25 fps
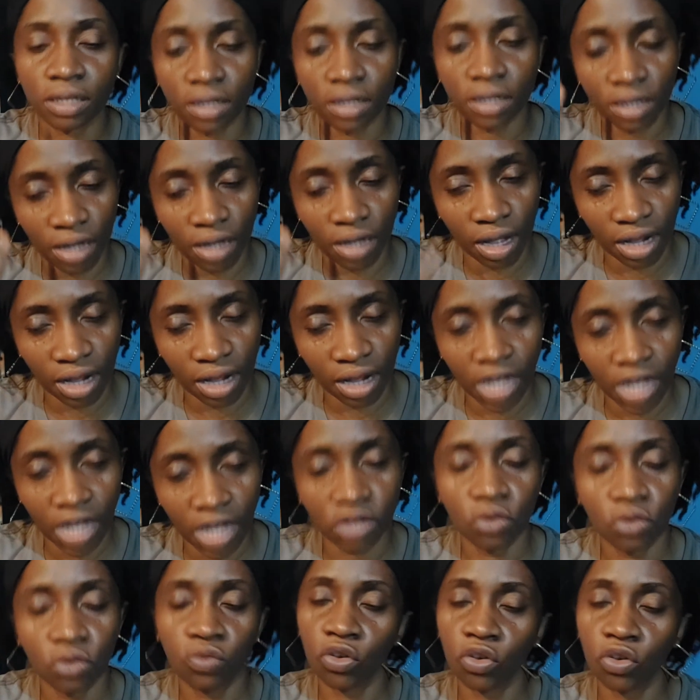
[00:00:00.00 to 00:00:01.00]
again,
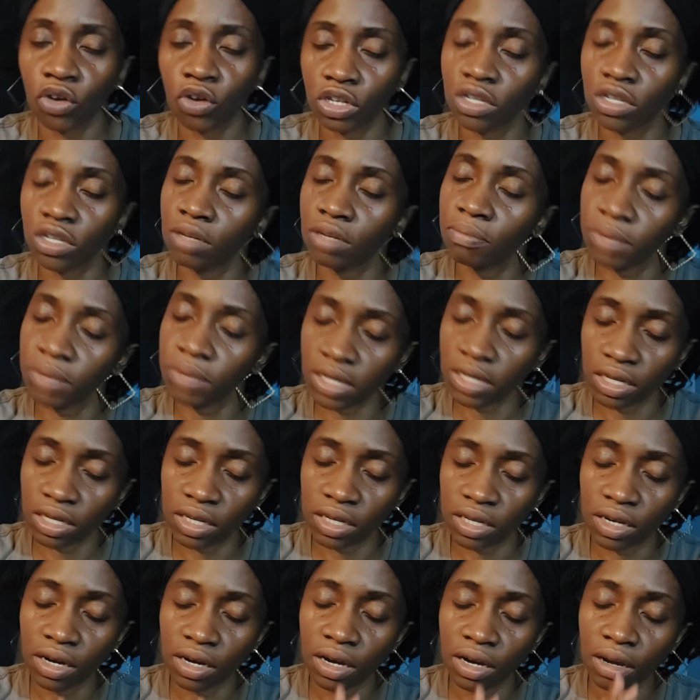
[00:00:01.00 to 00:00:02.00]
you've got to be
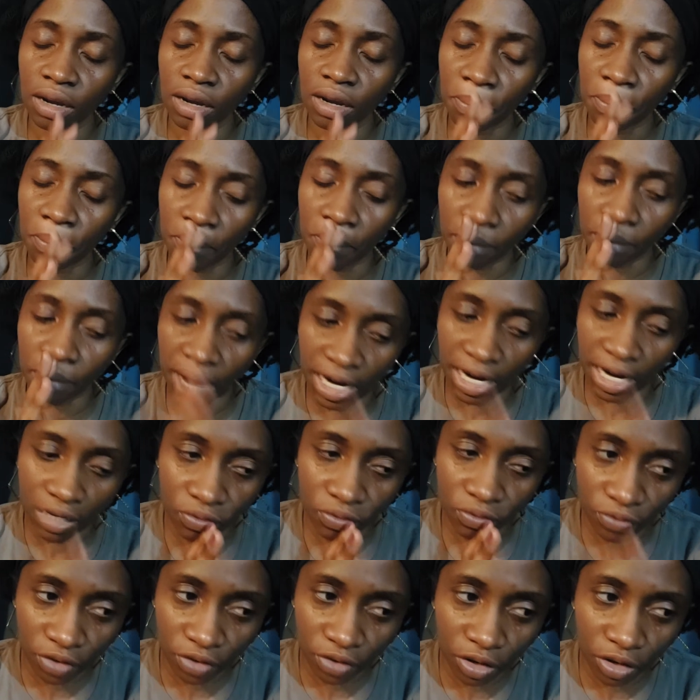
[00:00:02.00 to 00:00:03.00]

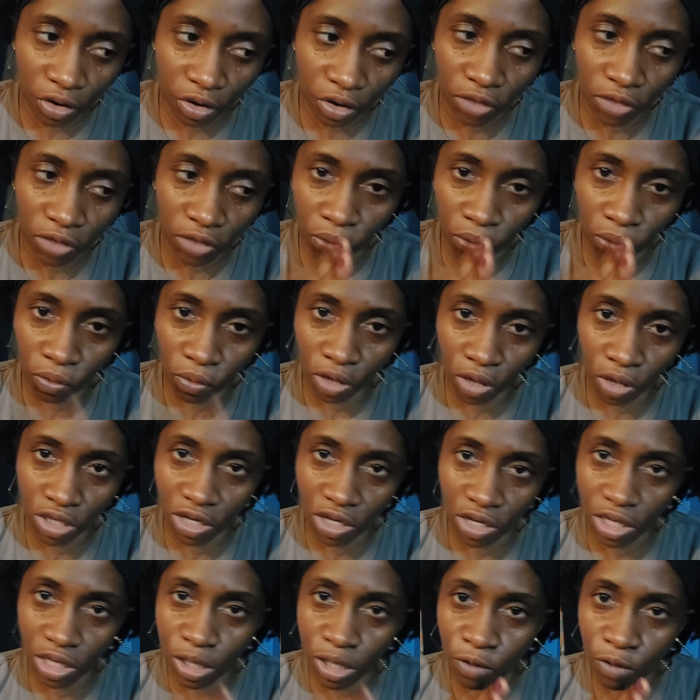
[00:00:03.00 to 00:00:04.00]
mindful of the
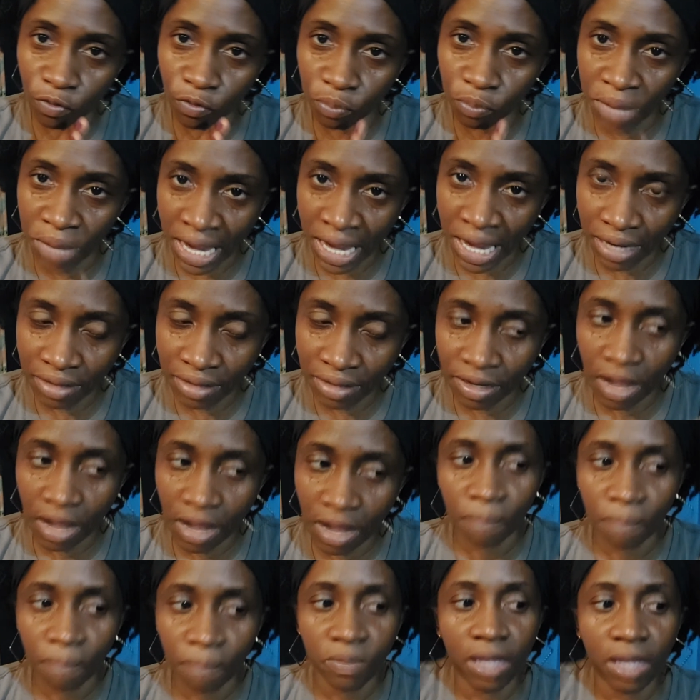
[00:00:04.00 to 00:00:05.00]
audience you've picked.
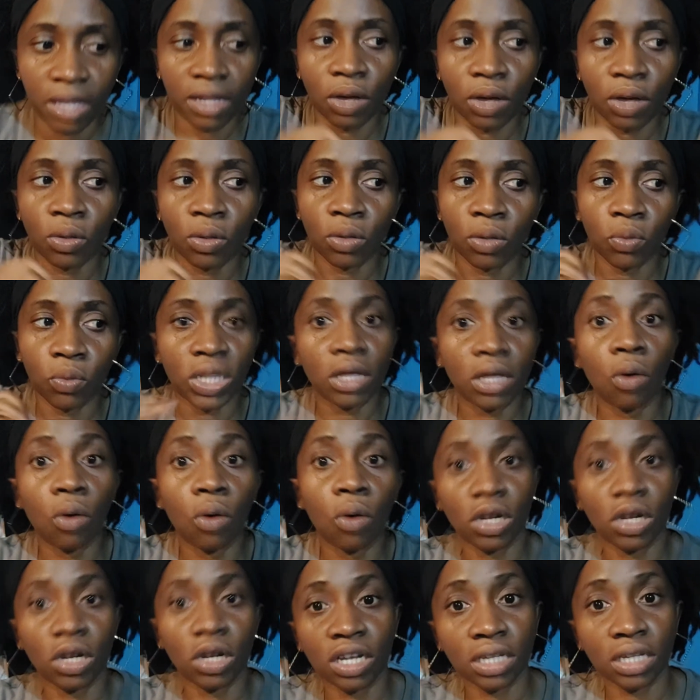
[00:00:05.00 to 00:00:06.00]
With the
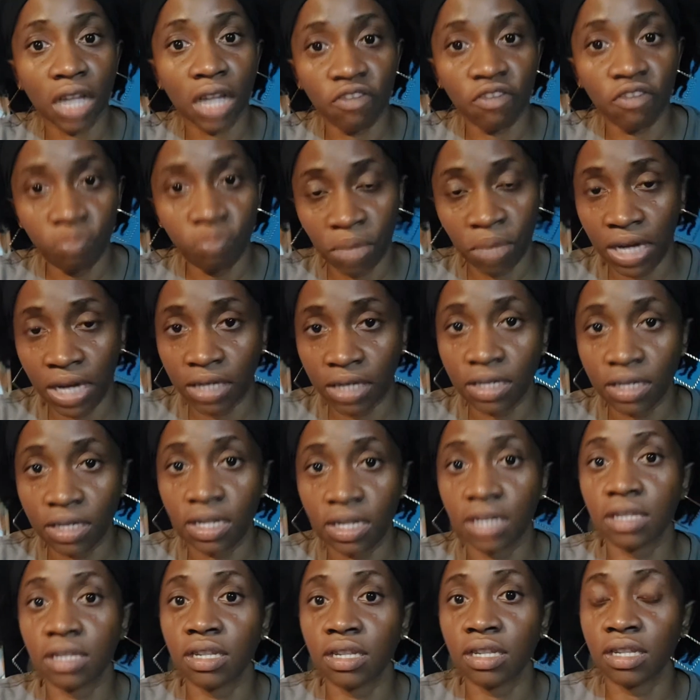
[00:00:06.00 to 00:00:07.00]
audience I've picked,
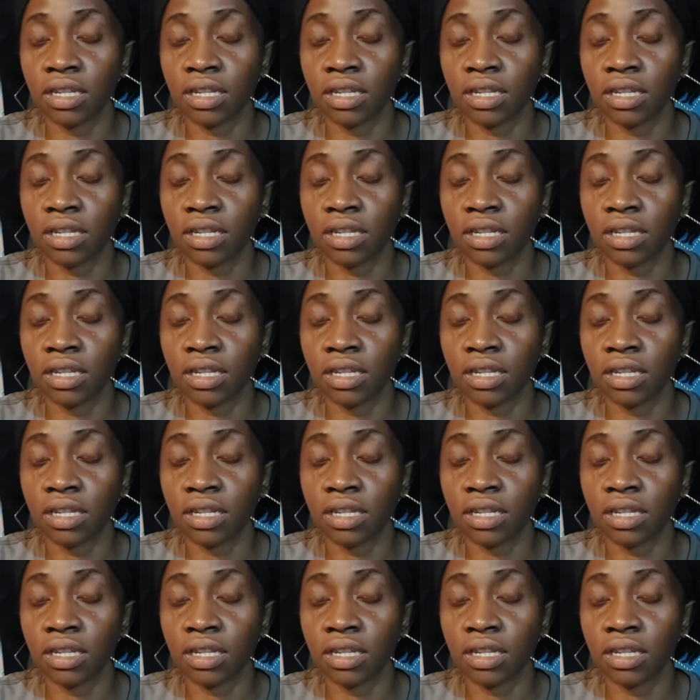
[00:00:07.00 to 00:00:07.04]
since this is